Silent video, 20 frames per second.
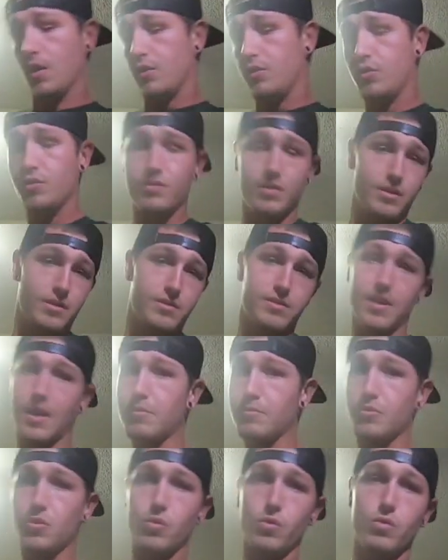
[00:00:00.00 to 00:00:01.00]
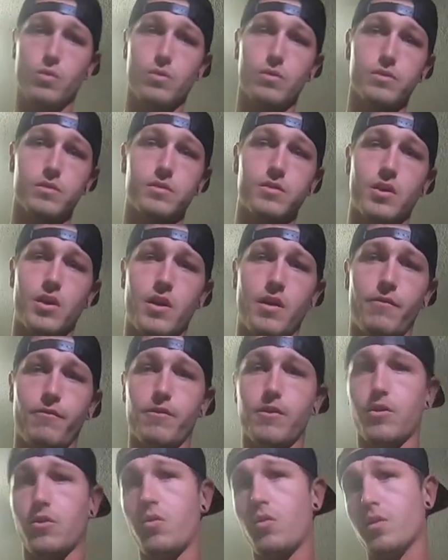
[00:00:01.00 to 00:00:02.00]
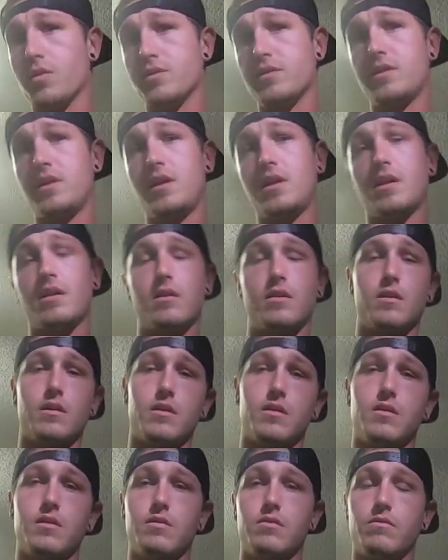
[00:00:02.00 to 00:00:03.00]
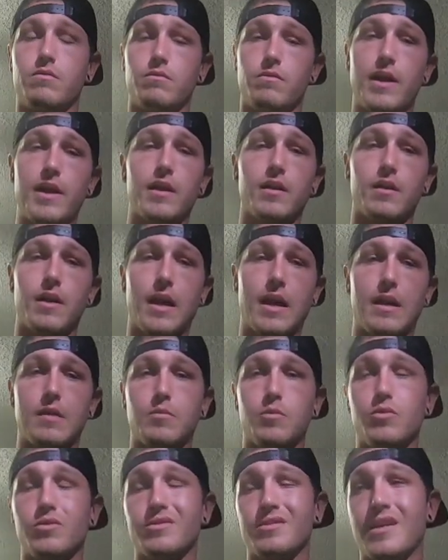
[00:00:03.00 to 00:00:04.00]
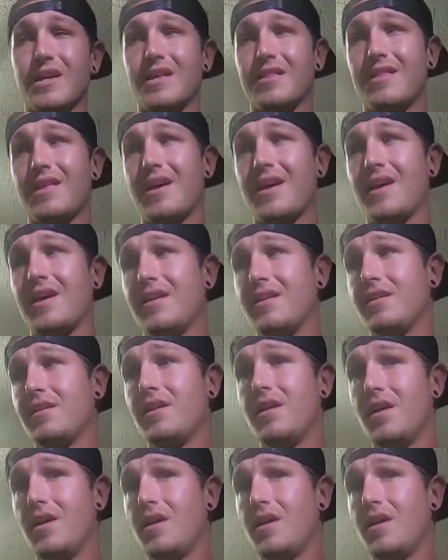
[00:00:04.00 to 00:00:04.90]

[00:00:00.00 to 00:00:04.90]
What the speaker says: using the same tools for their quarantine and their regular animals, and then